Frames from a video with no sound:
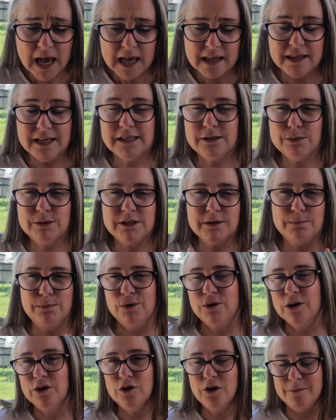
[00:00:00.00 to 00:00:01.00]
This was a
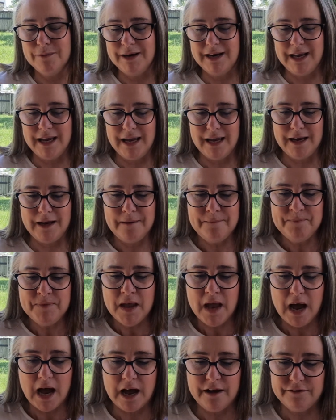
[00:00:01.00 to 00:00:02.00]
Booker nominee
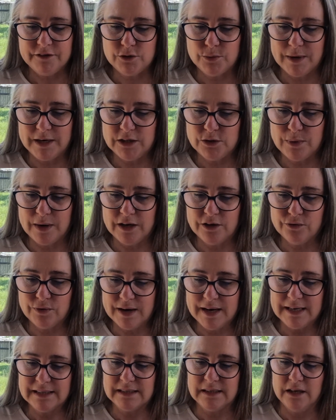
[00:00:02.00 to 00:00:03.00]
for
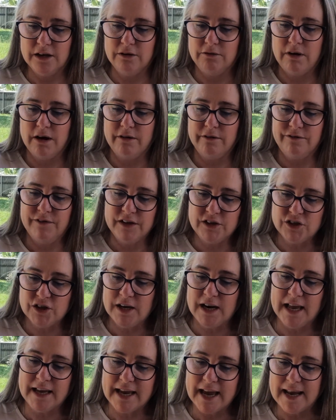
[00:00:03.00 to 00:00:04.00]
2023. It's literary
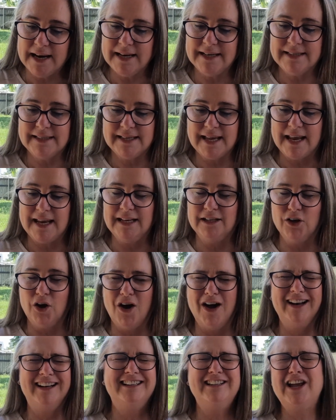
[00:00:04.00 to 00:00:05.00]
fiction. Again, it's set in
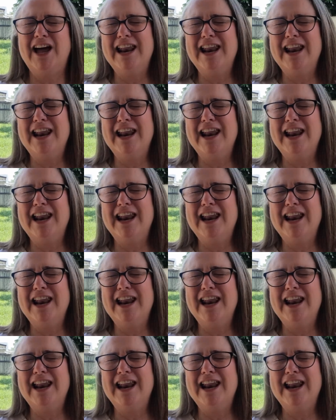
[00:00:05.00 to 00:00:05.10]
Ireland.